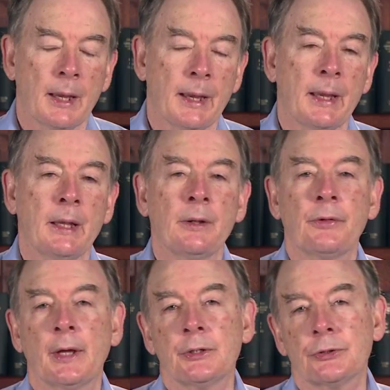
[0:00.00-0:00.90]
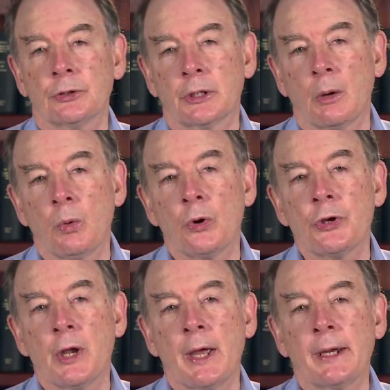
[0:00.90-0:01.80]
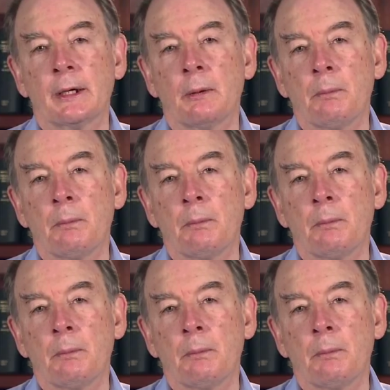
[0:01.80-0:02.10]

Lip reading: And they should coordinate